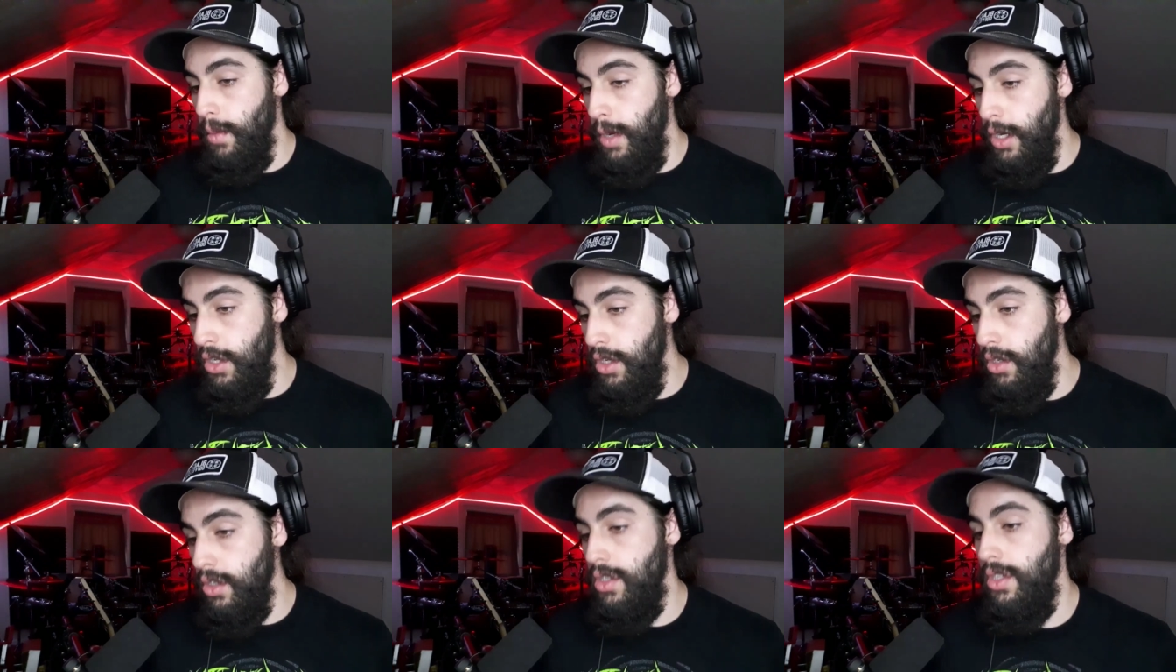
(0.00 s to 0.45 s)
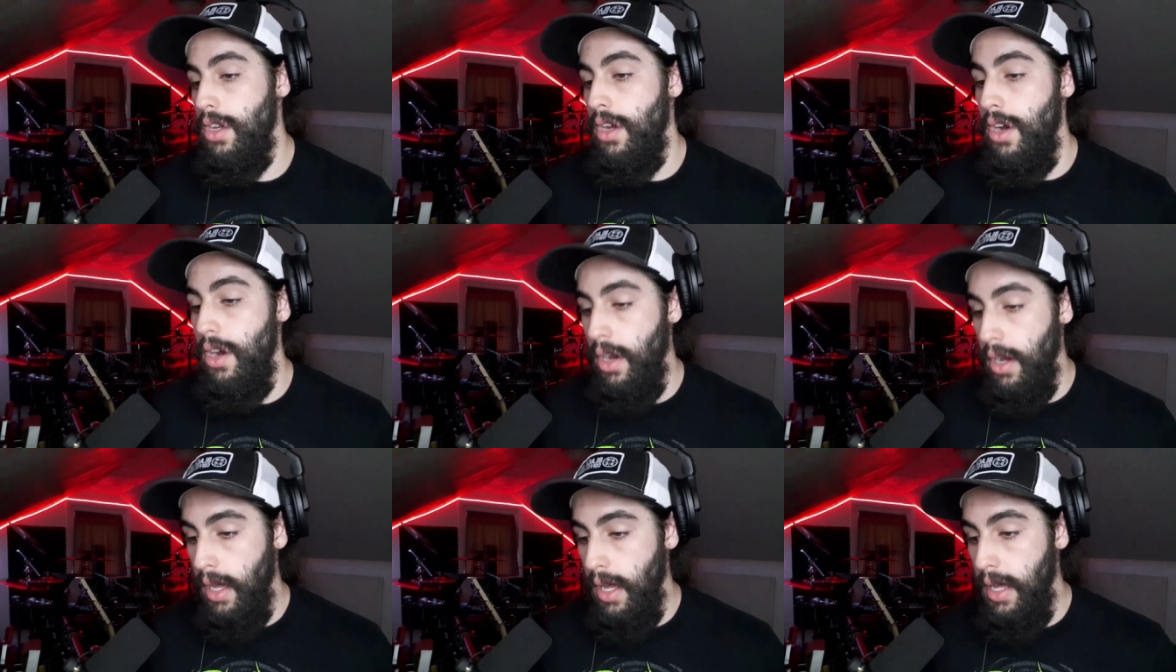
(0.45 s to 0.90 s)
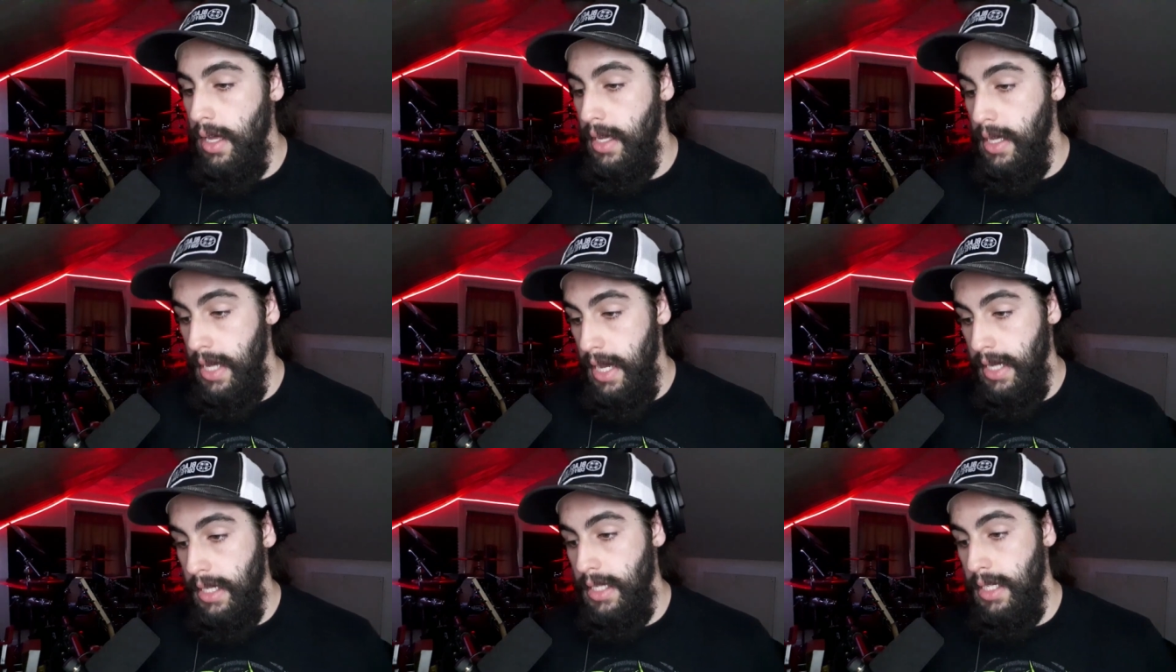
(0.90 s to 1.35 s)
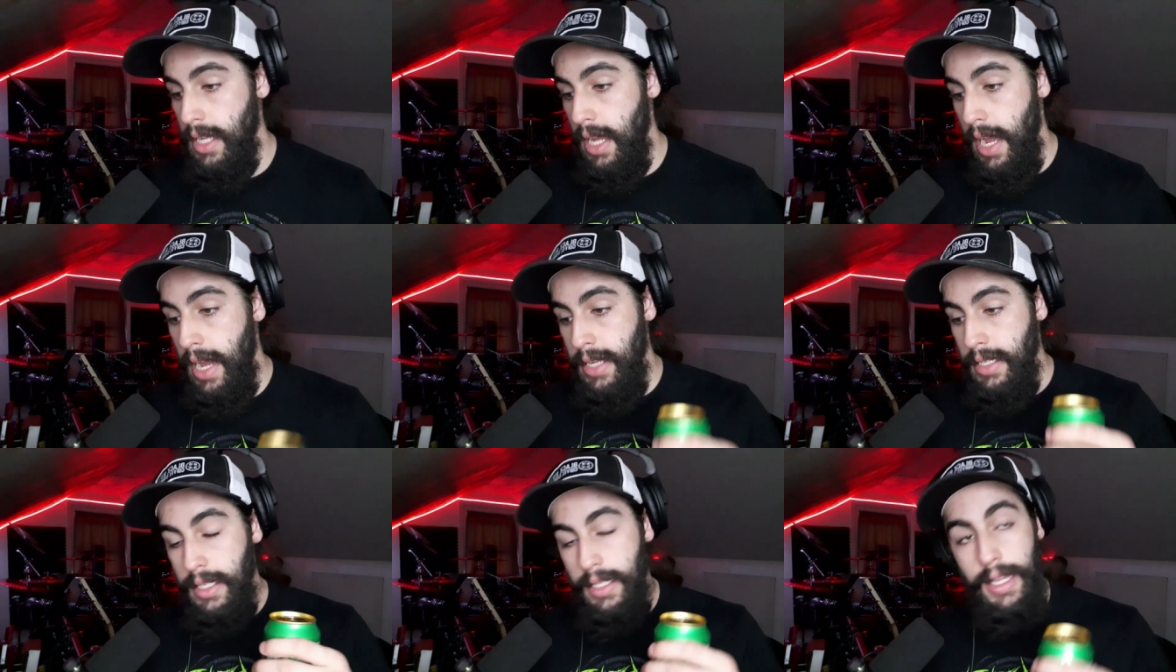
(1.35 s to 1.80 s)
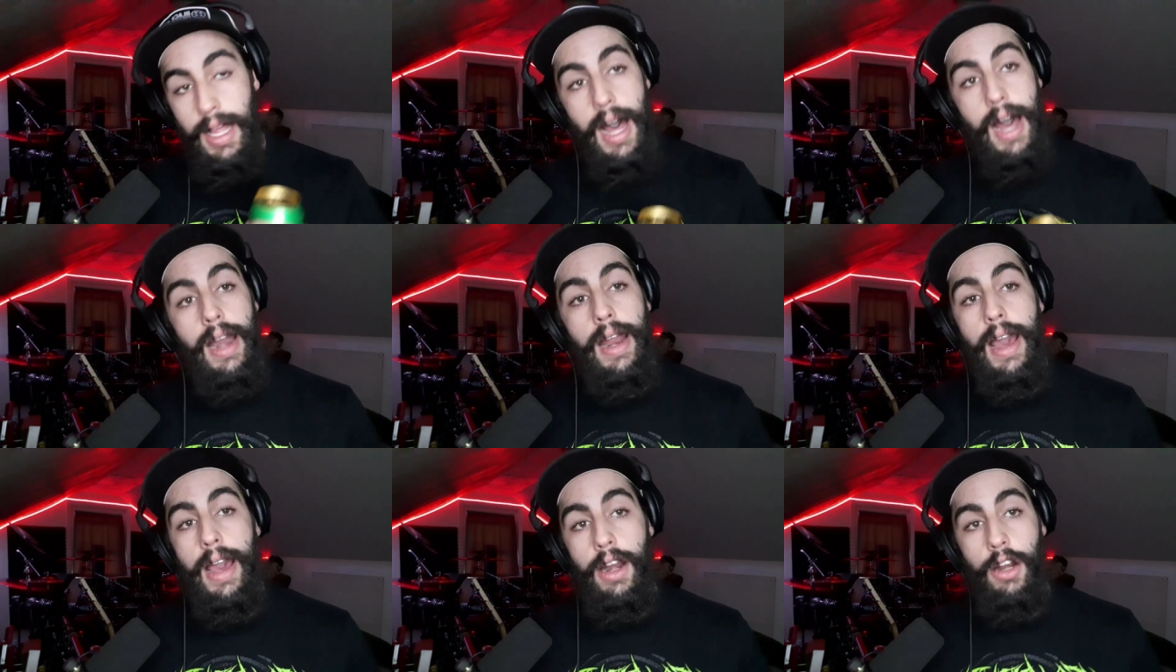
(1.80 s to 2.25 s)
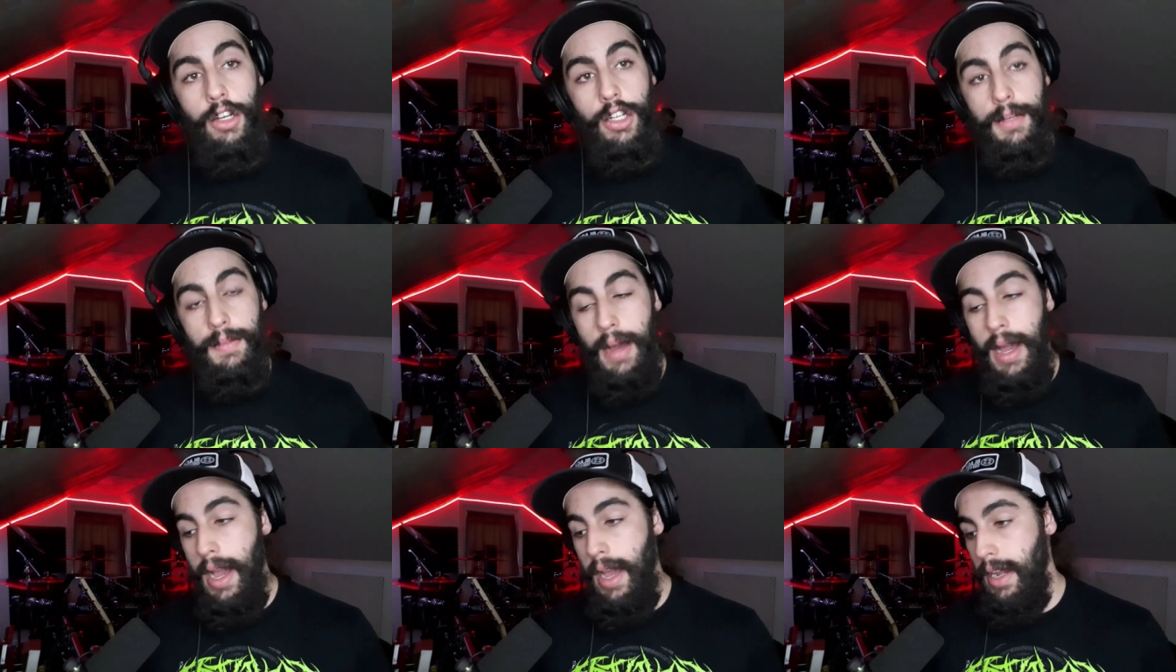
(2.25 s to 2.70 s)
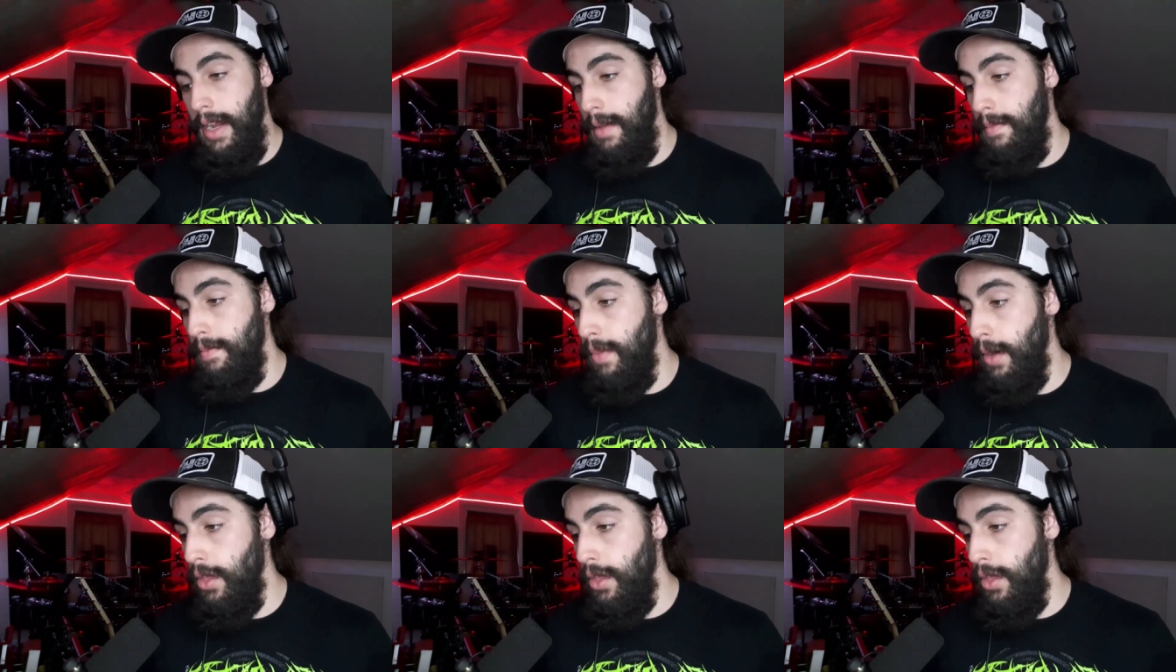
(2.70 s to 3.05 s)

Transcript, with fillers: original song, yes, has a lot of energy behind it,